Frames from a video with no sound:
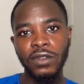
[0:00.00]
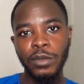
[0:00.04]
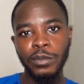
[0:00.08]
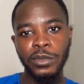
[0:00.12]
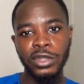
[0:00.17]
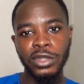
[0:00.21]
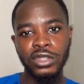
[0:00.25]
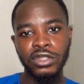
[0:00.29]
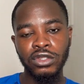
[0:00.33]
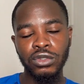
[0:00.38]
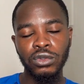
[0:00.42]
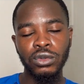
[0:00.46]
from
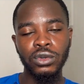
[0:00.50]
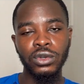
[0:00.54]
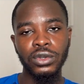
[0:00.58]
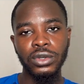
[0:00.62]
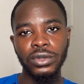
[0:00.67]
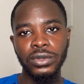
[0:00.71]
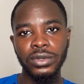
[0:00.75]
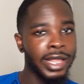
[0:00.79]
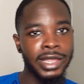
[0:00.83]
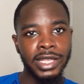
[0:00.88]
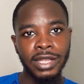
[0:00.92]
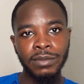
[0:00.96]
your school.
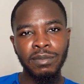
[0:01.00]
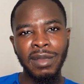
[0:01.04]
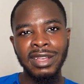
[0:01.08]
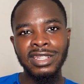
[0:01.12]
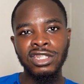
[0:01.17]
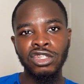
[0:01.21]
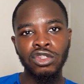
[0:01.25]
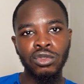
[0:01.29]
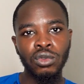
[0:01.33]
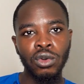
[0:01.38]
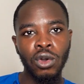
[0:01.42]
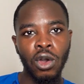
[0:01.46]
And then my
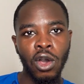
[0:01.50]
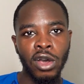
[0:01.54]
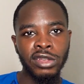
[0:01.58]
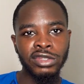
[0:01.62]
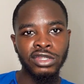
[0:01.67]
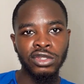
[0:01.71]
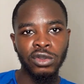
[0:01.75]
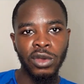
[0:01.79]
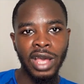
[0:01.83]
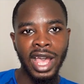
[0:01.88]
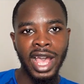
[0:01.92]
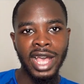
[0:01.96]
school
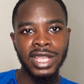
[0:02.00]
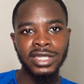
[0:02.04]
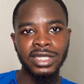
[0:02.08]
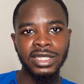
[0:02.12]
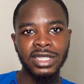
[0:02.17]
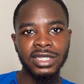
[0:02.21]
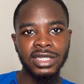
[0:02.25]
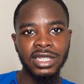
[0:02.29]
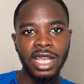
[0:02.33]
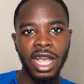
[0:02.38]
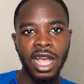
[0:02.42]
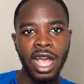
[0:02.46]
also has
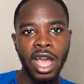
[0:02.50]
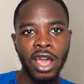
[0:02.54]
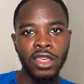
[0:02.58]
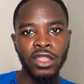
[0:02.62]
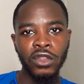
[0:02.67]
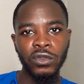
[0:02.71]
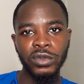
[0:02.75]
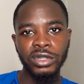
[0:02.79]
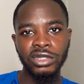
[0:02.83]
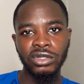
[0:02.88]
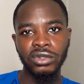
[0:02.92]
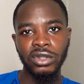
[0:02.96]
this
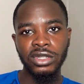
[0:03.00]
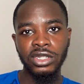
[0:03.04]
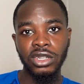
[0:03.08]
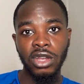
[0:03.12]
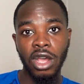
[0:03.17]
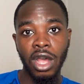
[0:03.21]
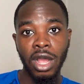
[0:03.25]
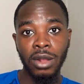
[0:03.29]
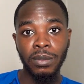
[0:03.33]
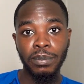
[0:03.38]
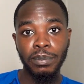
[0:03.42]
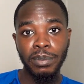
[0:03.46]
other resource
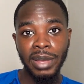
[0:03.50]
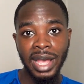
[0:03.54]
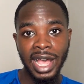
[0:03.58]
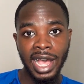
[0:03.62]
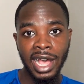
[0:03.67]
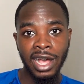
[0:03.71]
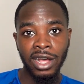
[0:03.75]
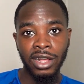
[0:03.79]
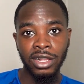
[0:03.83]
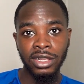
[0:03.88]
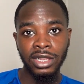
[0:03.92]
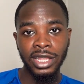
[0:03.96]
called
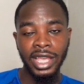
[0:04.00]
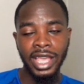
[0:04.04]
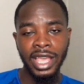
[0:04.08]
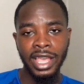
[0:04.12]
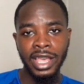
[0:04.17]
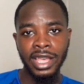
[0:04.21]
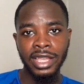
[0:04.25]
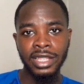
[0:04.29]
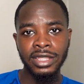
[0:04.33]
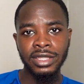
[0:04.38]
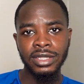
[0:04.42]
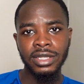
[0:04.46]
PAL,
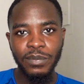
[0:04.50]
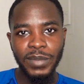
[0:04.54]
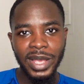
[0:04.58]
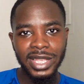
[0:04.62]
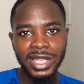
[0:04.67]
and so